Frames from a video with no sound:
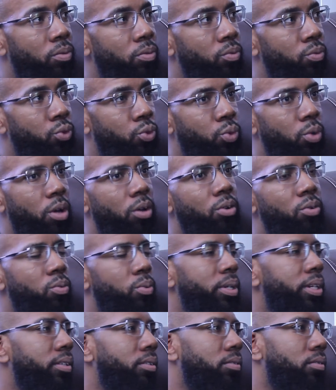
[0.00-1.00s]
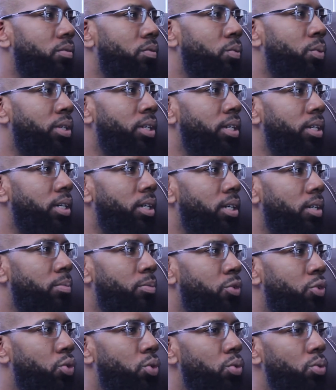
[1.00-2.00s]
struggle with when it
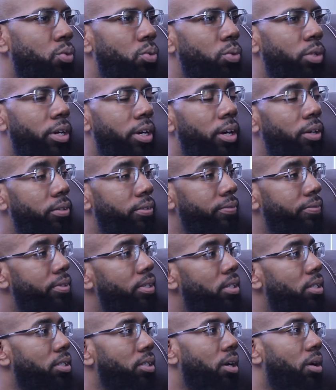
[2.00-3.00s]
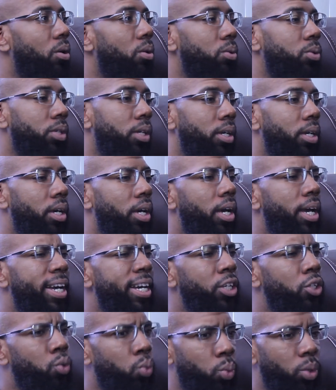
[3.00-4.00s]
comes to their health and fitness goals.
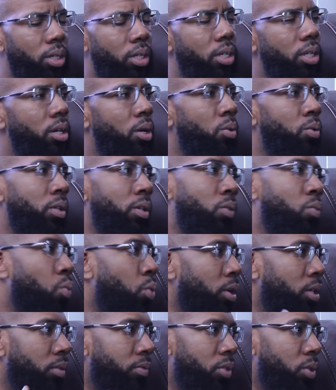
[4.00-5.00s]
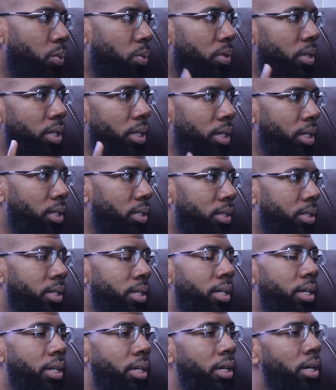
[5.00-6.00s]
It's really only one of two things.
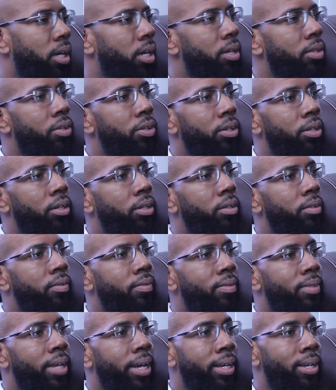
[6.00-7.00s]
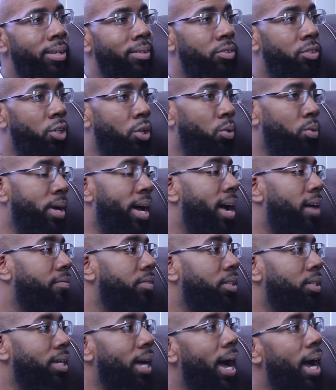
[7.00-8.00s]
Either they don't have
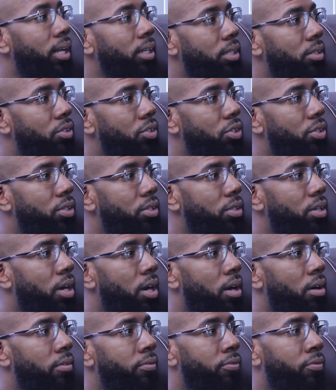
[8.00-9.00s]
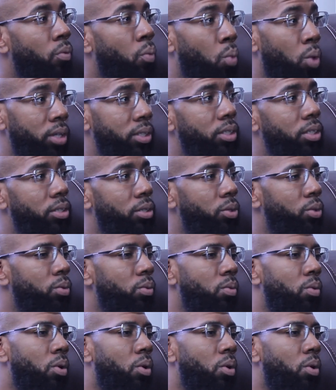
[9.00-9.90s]
the knowledge of what to do,